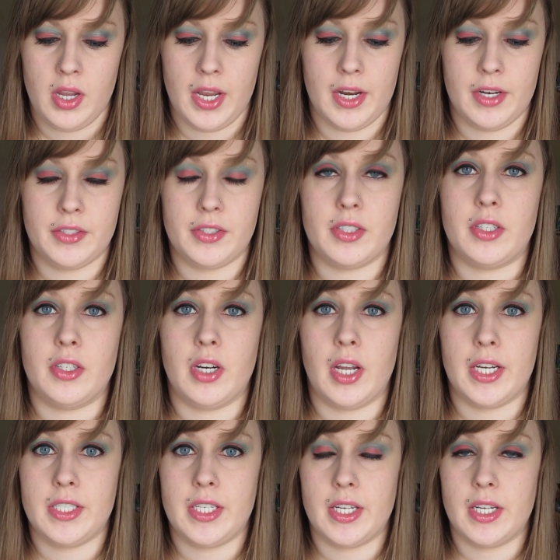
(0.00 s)
It is a good
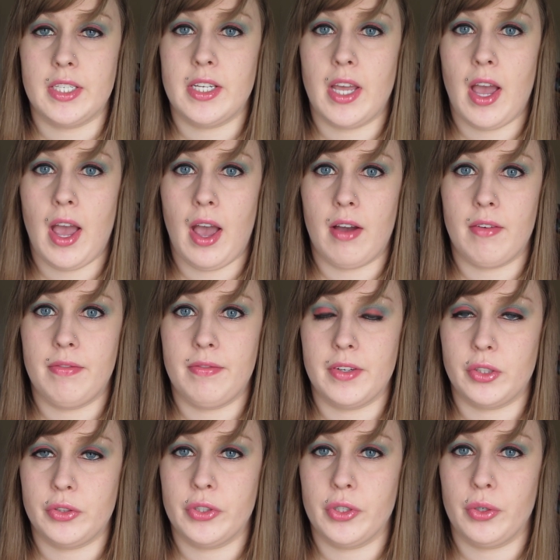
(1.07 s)
idea to have
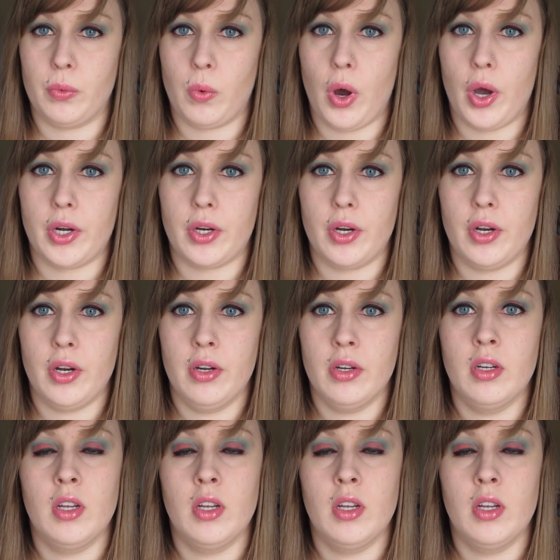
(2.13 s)
filtered water.